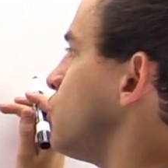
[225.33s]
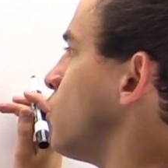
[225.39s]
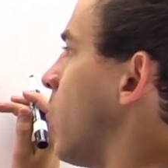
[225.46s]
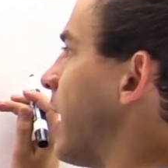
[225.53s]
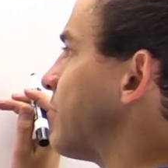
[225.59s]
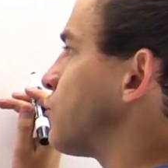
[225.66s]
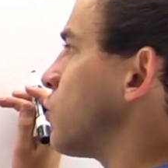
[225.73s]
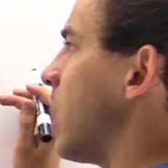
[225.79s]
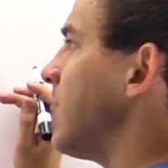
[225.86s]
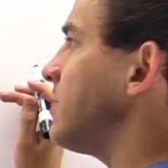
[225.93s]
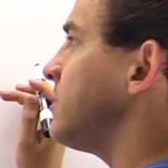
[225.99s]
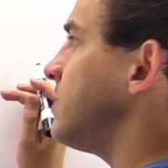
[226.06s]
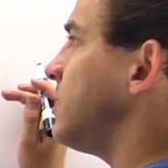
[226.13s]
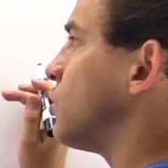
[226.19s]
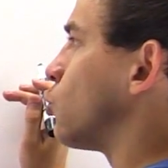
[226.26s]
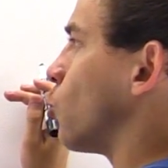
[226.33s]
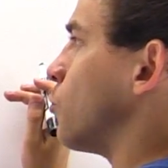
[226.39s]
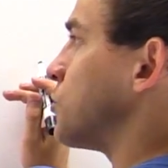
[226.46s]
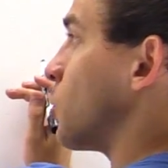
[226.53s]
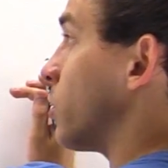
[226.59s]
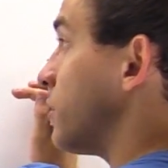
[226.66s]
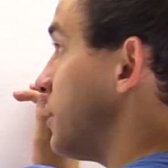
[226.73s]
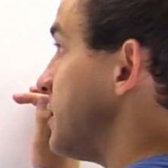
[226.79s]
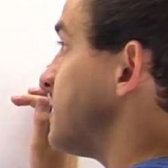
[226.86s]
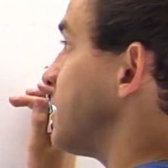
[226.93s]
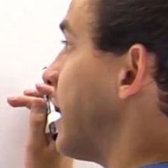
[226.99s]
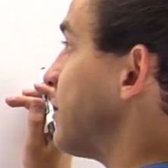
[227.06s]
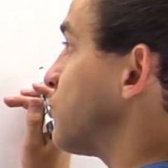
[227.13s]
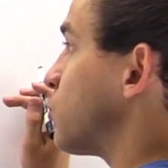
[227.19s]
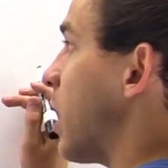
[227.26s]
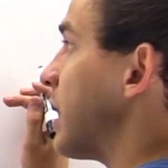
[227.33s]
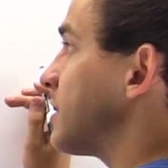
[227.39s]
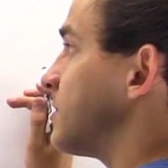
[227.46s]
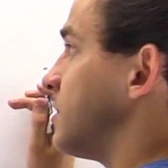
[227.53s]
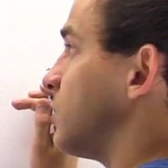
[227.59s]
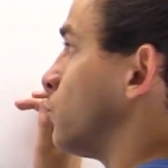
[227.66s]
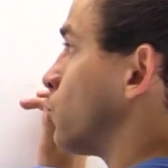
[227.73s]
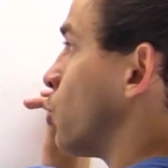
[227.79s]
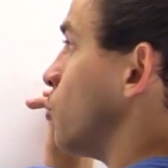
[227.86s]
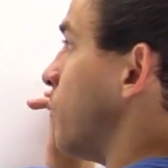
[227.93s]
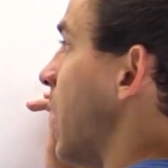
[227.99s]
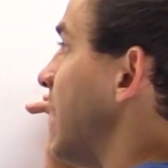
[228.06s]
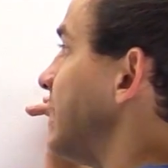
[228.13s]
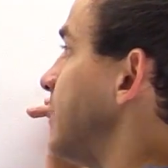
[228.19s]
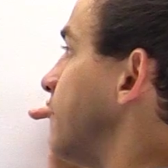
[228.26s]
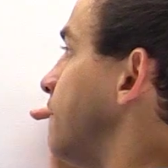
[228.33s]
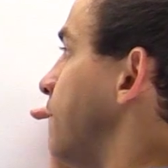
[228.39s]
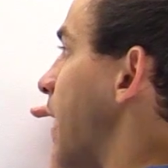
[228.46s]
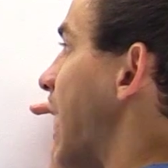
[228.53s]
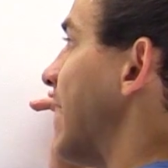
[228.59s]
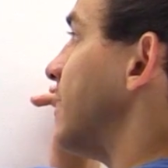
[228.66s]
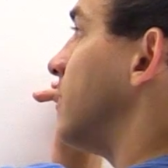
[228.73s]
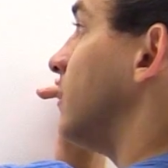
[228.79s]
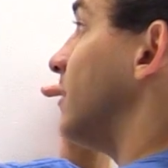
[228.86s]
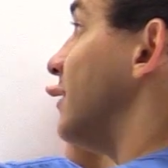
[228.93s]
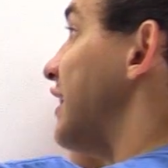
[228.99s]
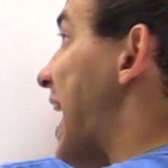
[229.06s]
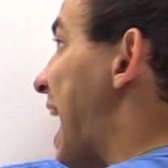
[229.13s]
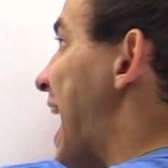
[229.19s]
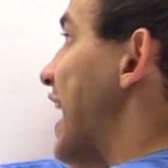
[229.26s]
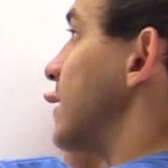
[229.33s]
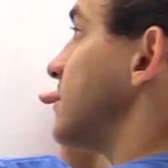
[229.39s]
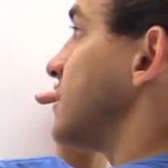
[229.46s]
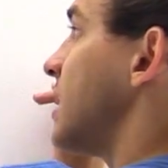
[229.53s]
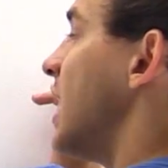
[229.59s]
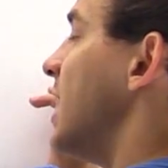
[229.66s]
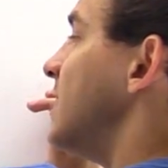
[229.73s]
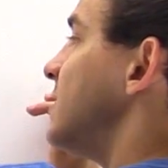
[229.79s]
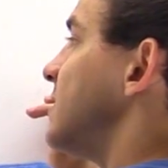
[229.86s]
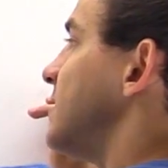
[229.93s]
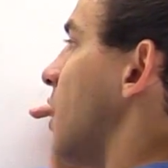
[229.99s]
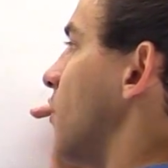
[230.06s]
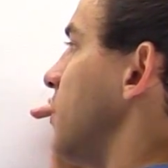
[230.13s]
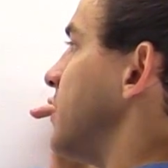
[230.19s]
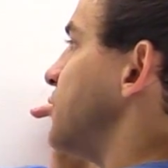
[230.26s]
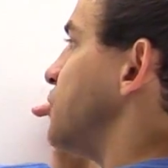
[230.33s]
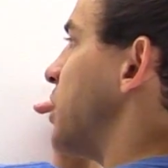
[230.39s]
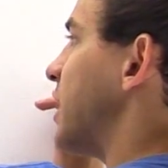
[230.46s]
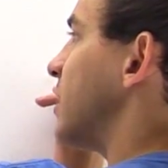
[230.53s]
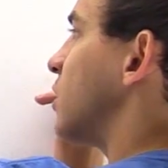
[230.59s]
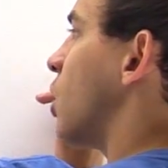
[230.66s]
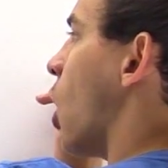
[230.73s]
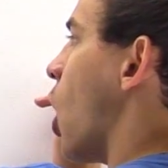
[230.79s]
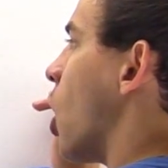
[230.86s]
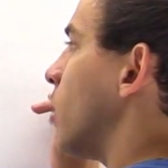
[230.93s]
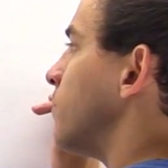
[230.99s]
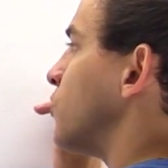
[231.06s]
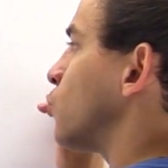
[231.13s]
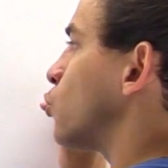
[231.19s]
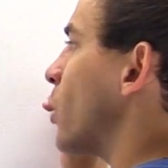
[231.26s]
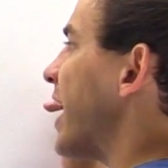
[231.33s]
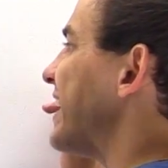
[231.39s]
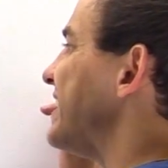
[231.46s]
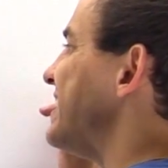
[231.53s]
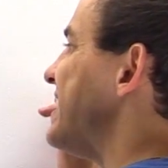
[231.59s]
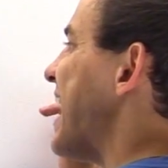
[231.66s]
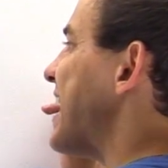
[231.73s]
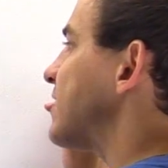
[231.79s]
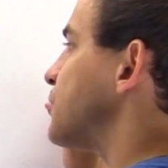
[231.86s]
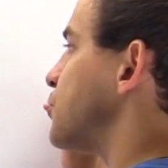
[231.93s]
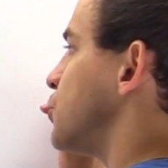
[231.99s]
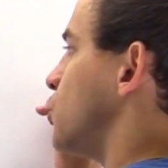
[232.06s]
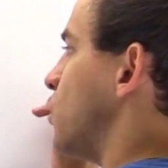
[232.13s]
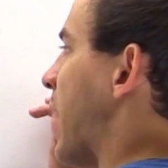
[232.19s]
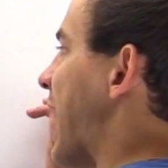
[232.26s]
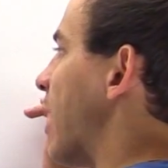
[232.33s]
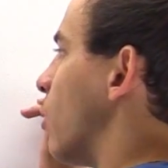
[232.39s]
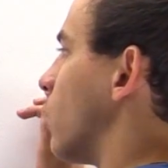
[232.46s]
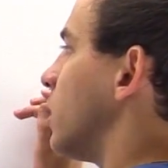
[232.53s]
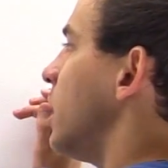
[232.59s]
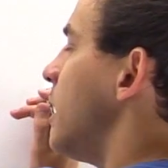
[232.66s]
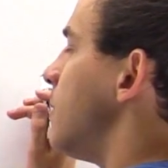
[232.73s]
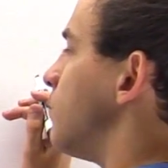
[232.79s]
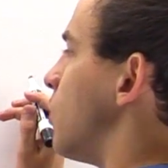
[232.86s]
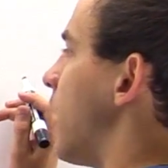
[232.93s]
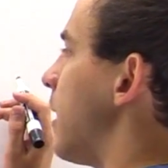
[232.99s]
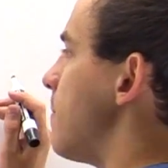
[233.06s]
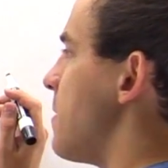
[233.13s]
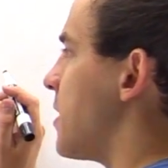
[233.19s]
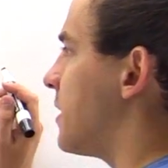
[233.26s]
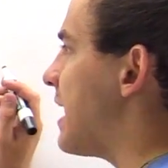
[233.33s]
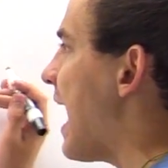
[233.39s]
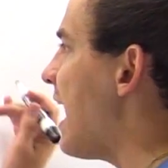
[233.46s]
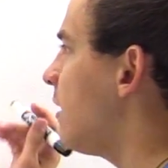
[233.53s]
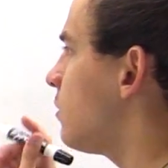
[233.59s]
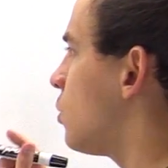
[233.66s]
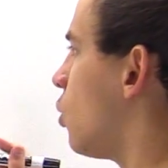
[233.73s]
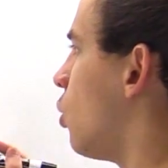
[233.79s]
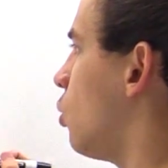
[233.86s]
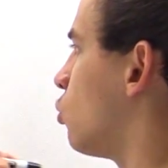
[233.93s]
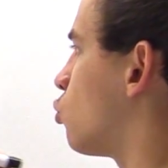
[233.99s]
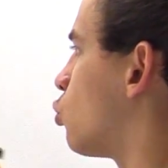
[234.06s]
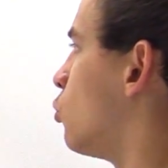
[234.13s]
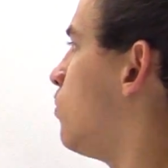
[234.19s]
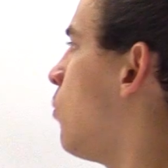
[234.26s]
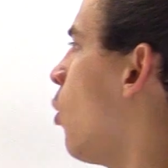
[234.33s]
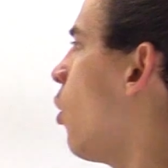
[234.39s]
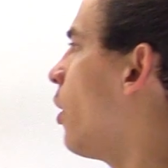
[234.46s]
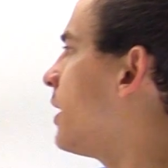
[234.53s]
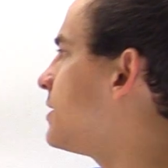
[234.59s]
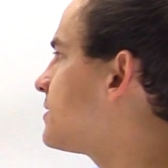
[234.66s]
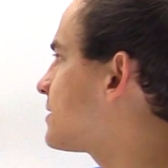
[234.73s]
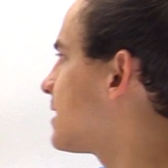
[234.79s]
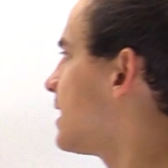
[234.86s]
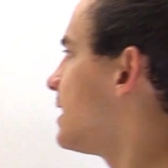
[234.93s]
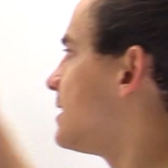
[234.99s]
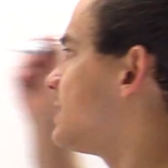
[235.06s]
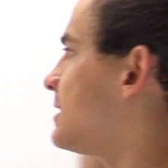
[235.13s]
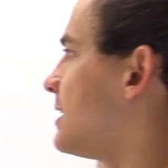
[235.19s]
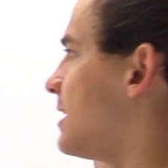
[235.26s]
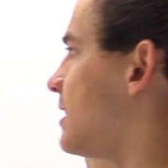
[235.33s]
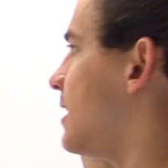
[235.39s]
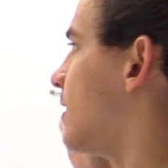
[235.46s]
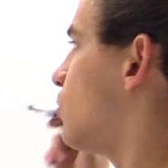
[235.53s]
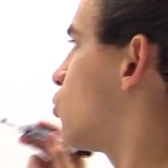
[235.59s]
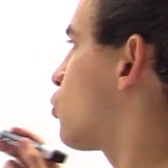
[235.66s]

hydroxy groups, or this hydroxy group on the final last stereogenic carbon right next to our primary alcohol group, points to the